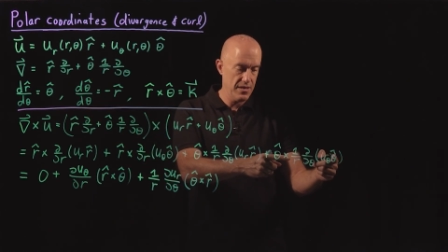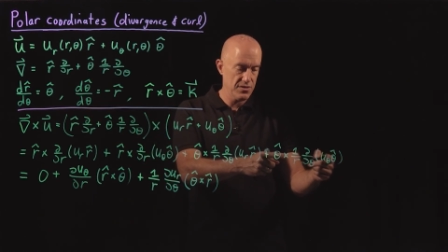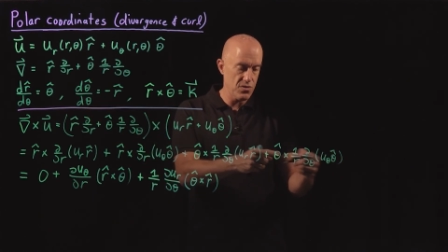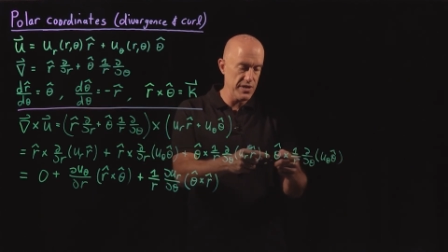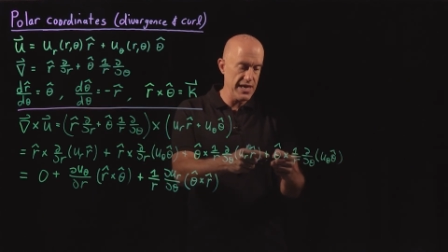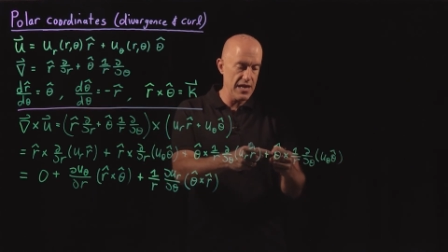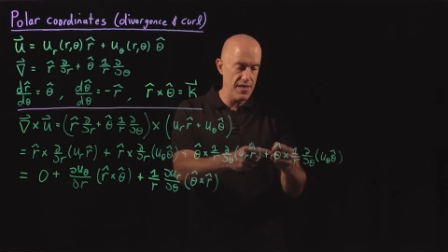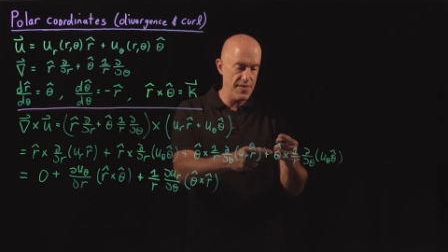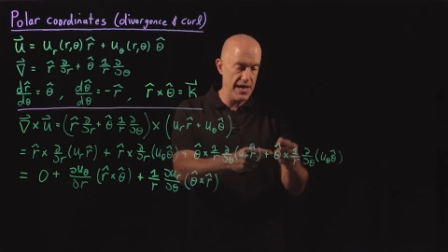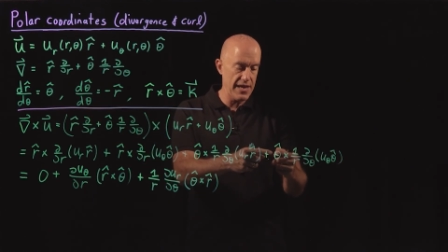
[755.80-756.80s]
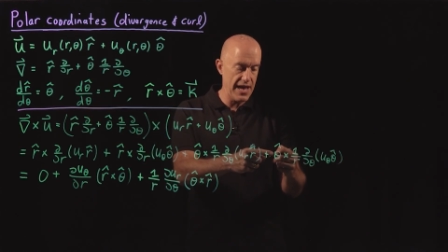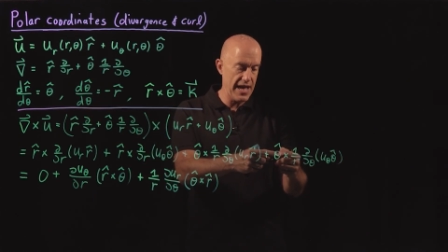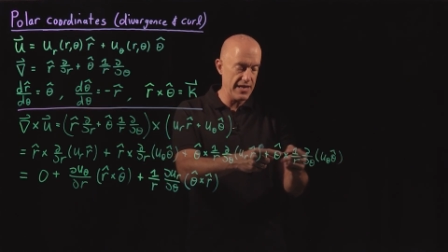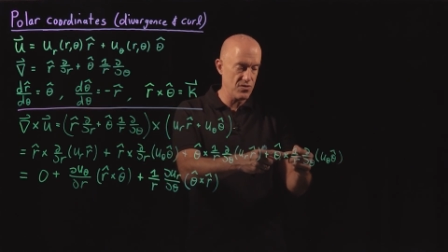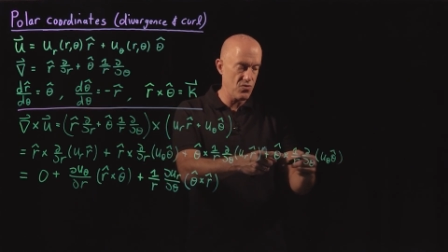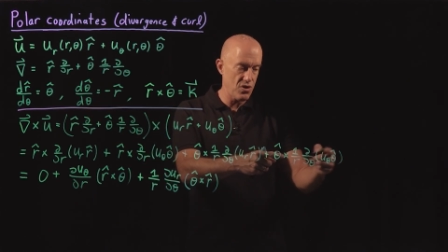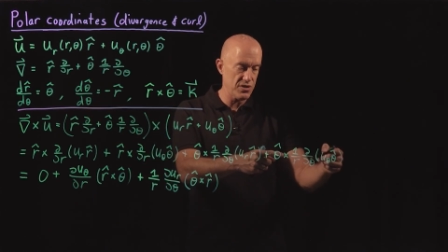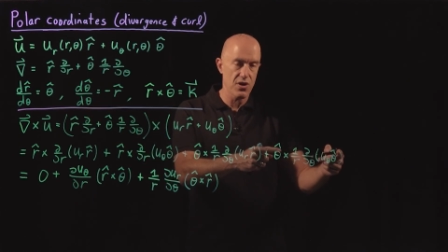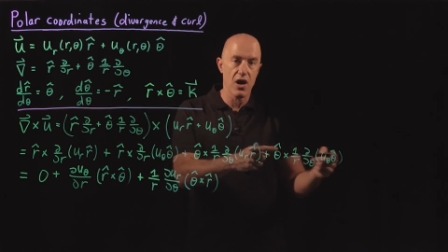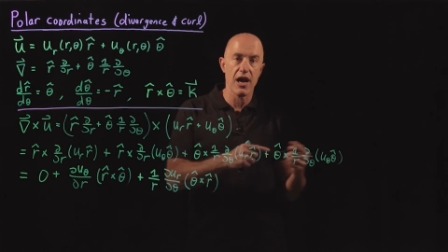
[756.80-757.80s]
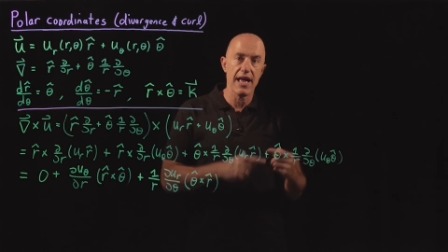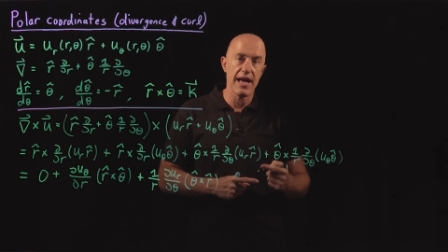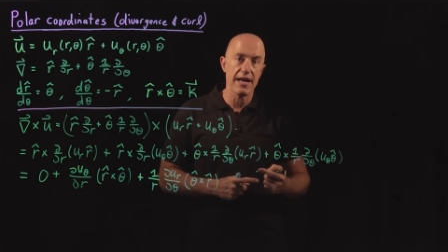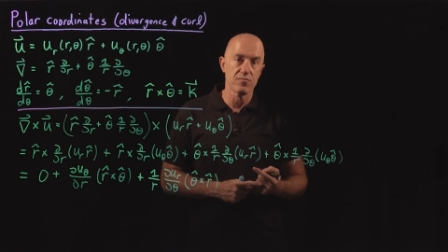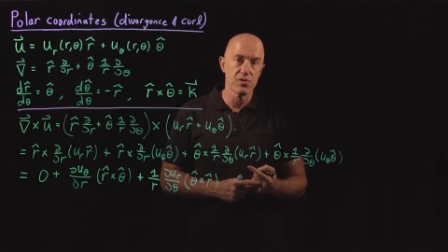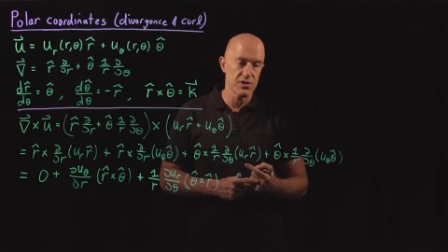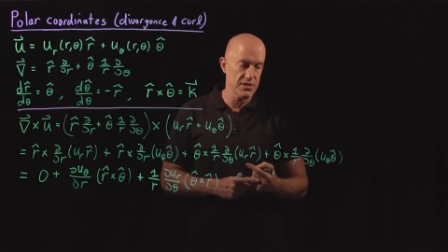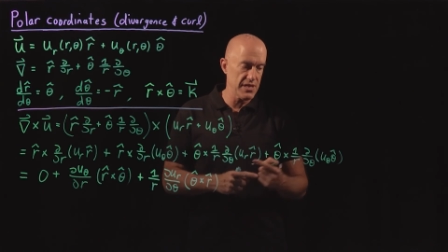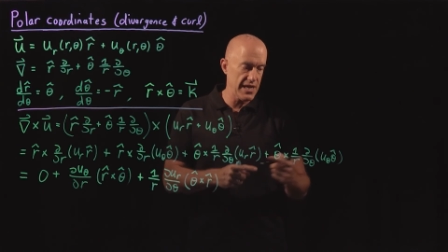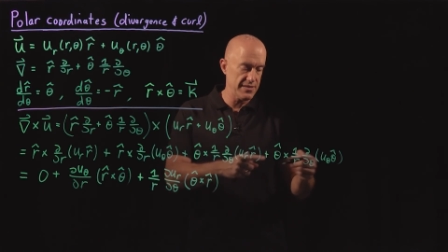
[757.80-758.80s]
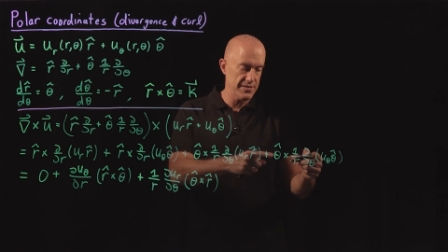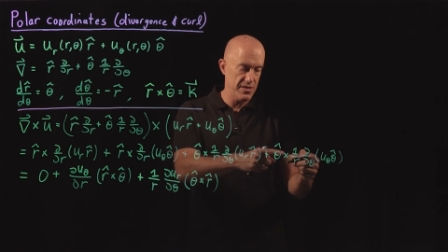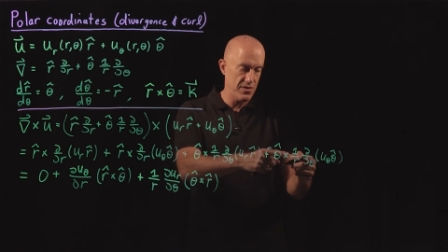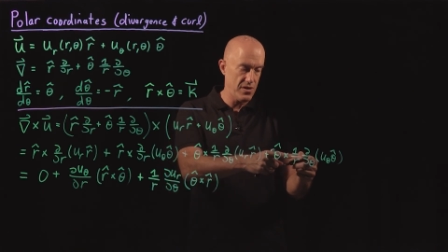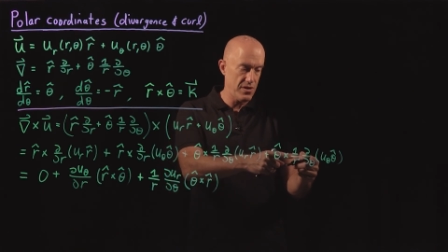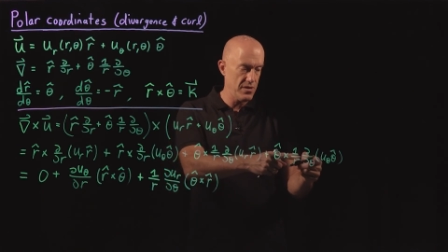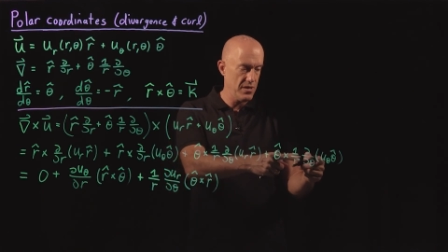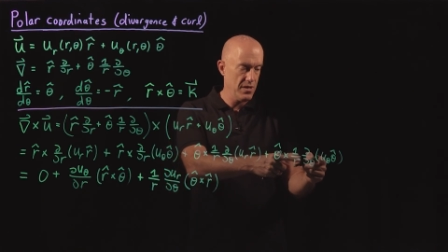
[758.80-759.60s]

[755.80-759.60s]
So we get a theta hat cross r hat, which is not 0.